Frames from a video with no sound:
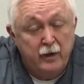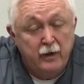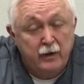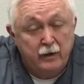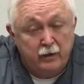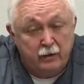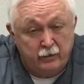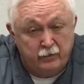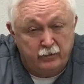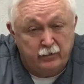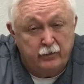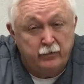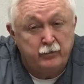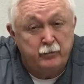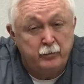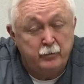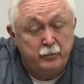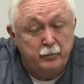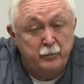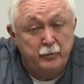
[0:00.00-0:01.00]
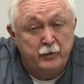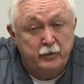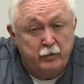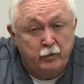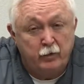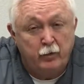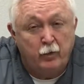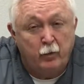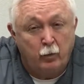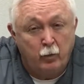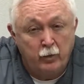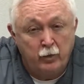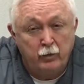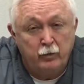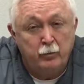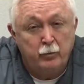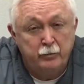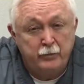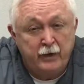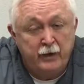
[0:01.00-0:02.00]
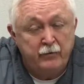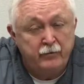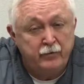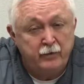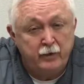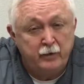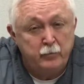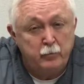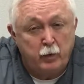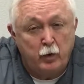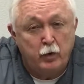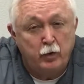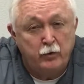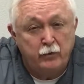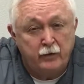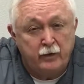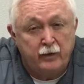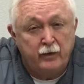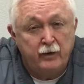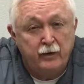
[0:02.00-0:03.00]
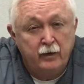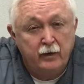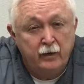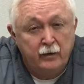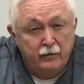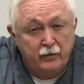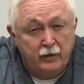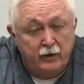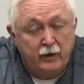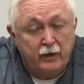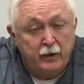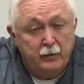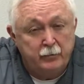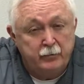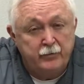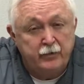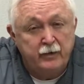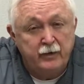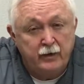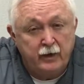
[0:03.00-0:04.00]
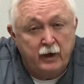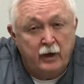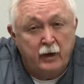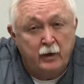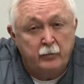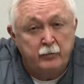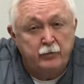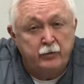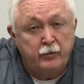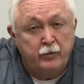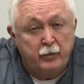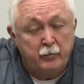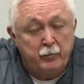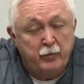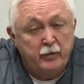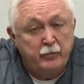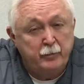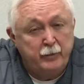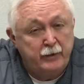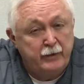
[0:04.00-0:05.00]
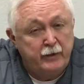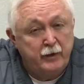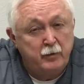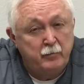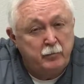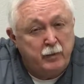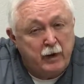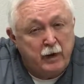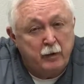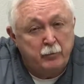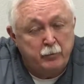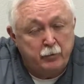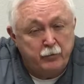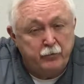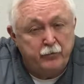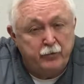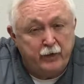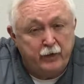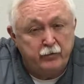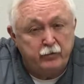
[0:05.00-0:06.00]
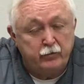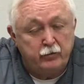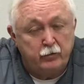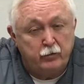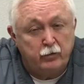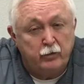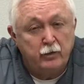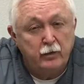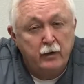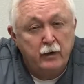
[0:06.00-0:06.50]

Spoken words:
because this material will definitely burn the lips and gums, so it must be done by a professional.